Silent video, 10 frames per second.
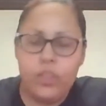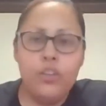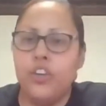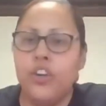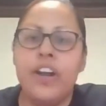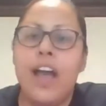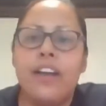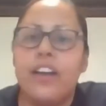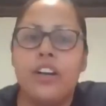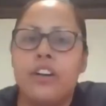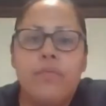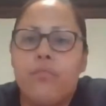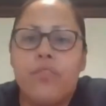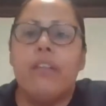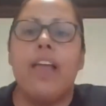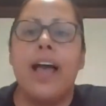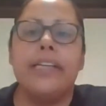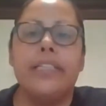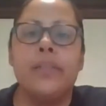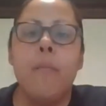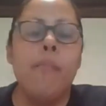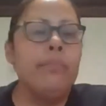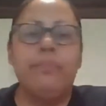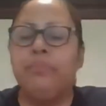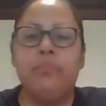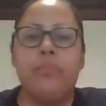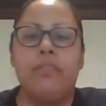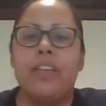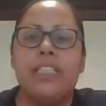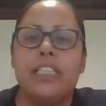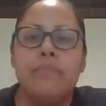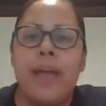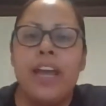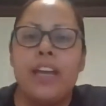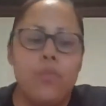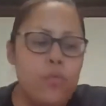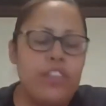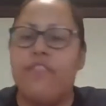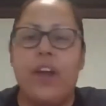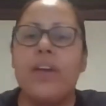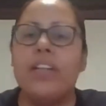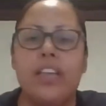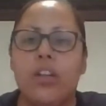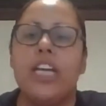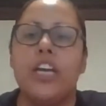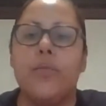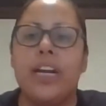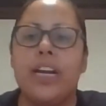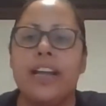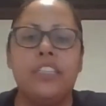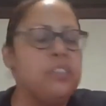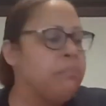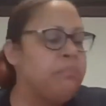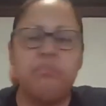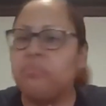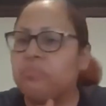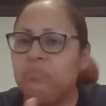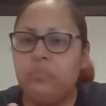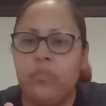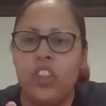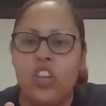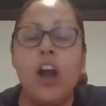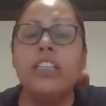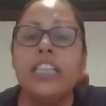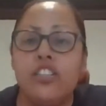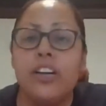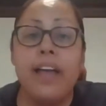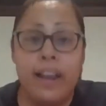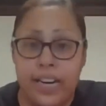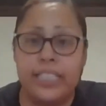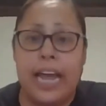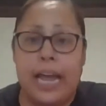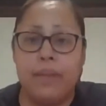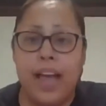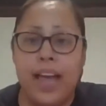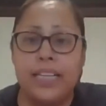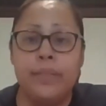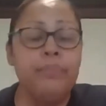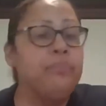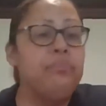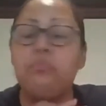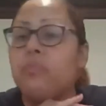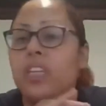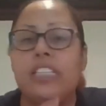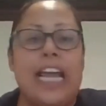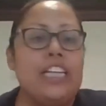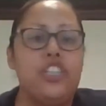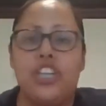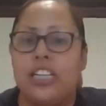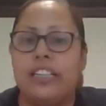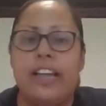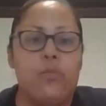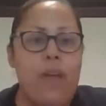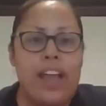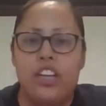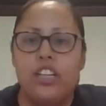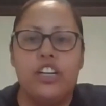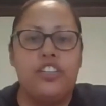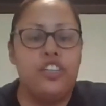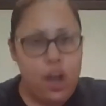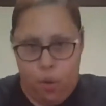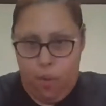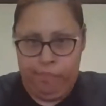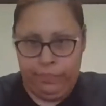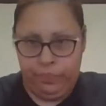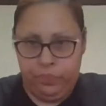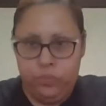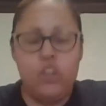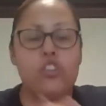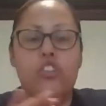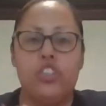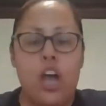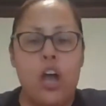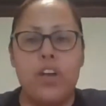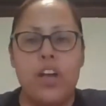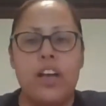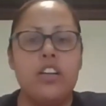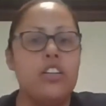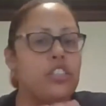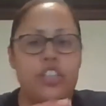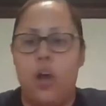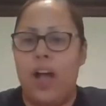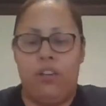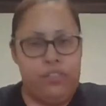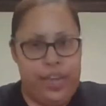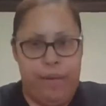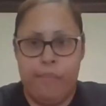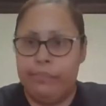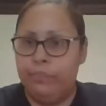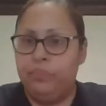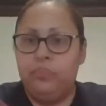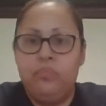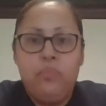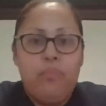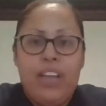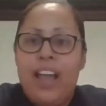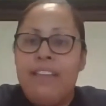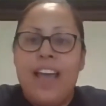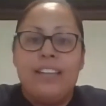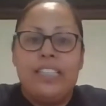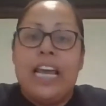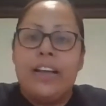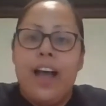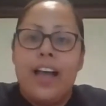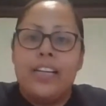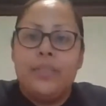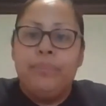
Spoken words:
You're not going to realize that this is made with very little ingredients. Hardly took any time, guys. Tastes just like regular dough. So good, so healthy. And that's it, guys.